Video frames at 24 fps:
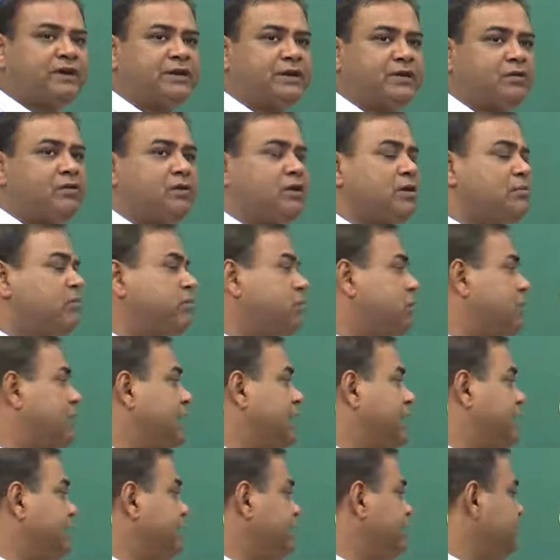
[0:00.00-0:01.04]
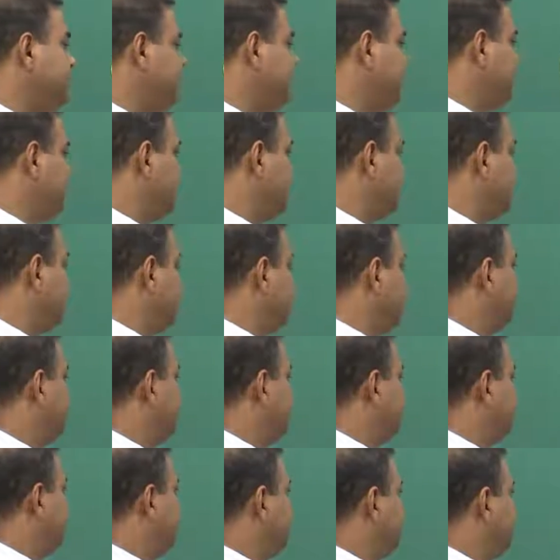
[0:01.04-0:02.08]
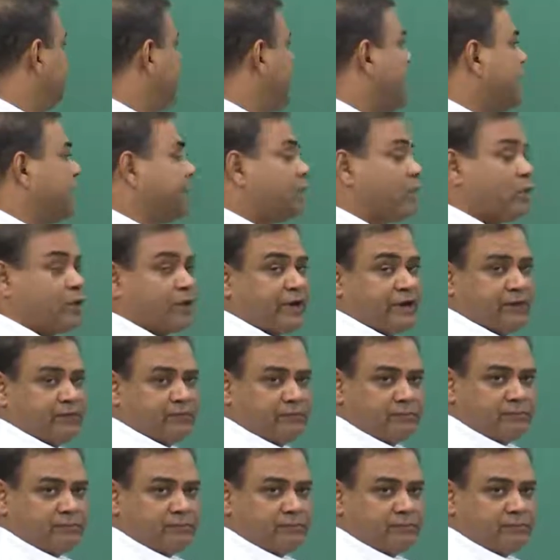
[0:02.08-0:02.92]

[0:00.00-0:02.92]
particular plane are broken.